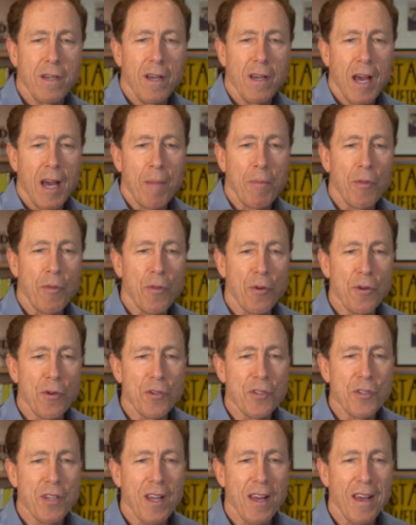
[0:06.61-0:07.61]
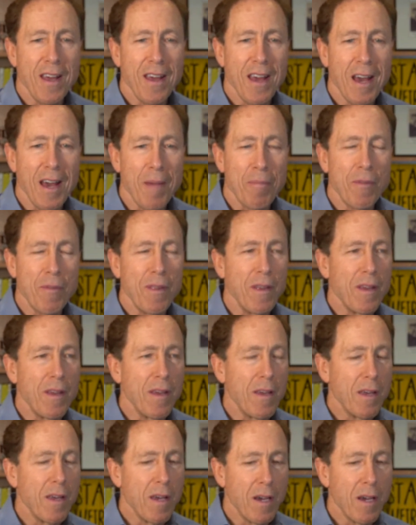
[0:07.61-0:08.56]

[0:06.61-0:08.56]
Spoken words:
Happy Thursday. Happy,